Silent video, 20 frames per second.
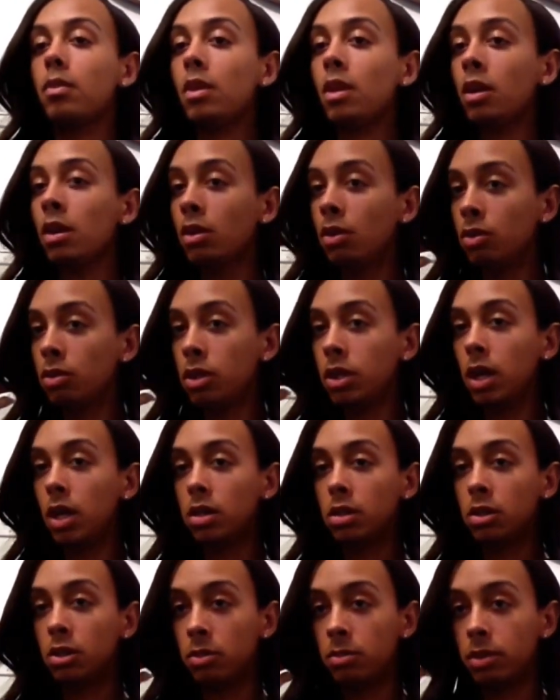It only has
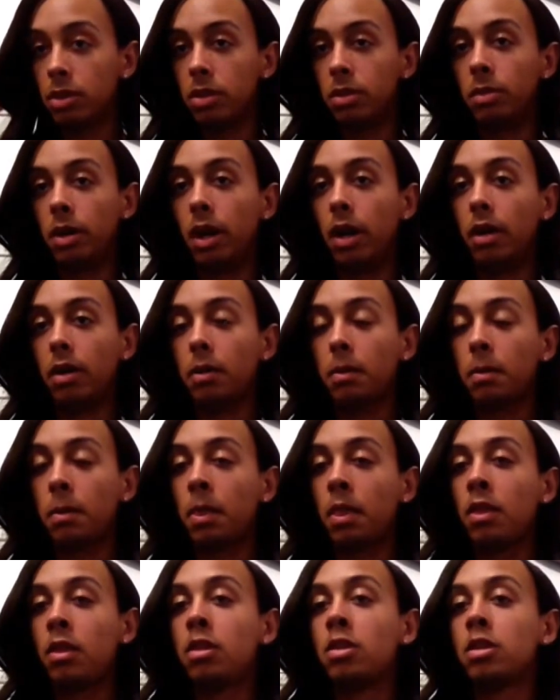combs in the back.
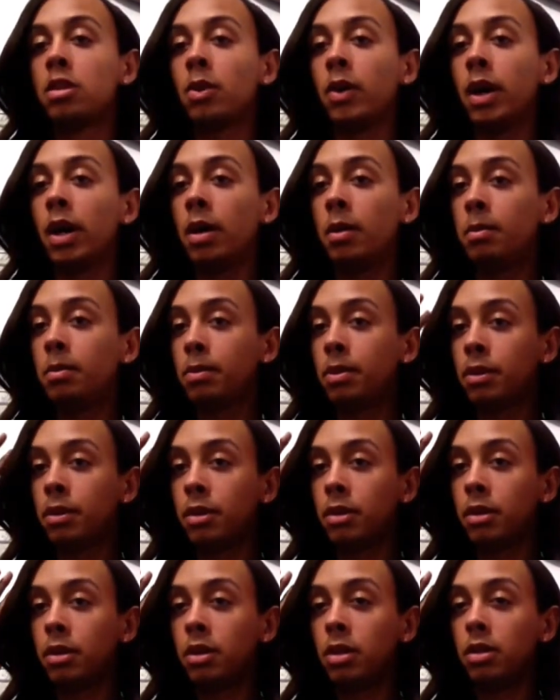So I had
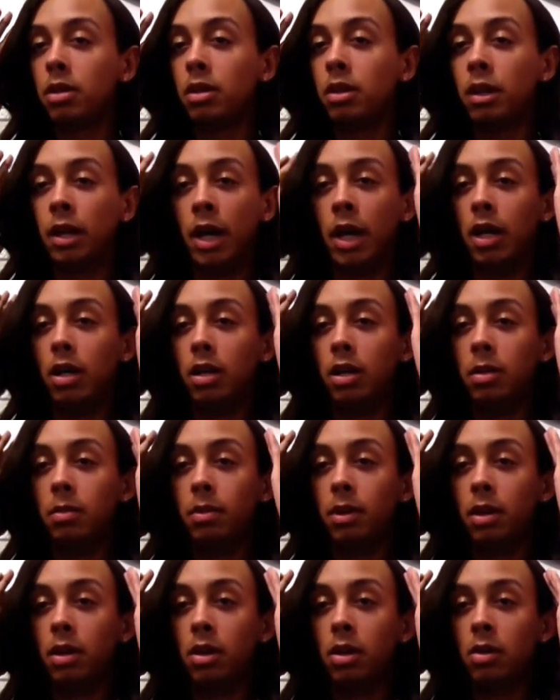put not
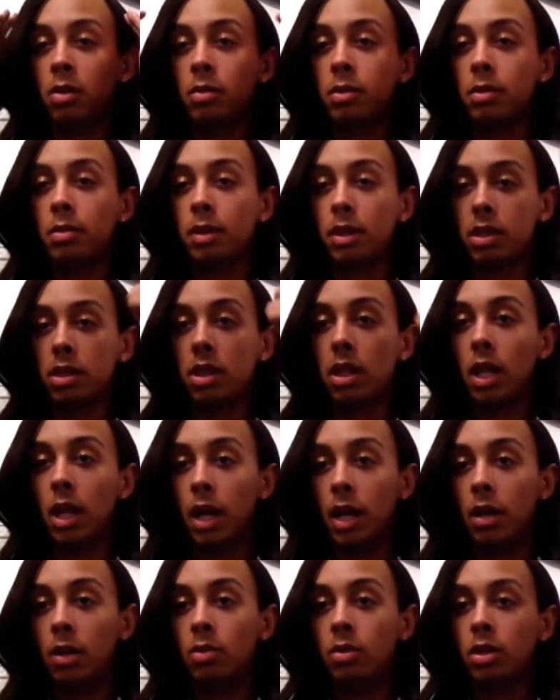clipping combs, but
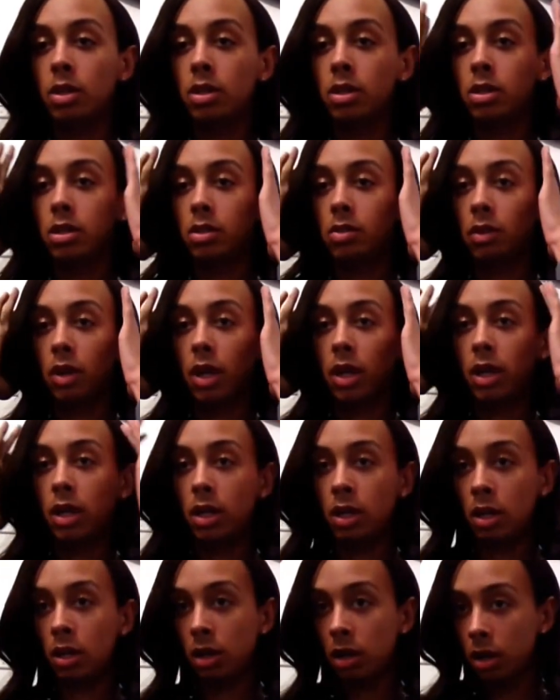slide ones right
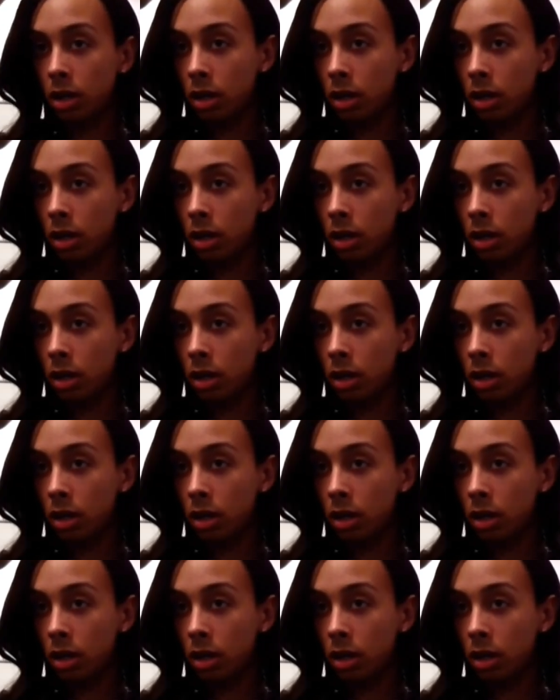here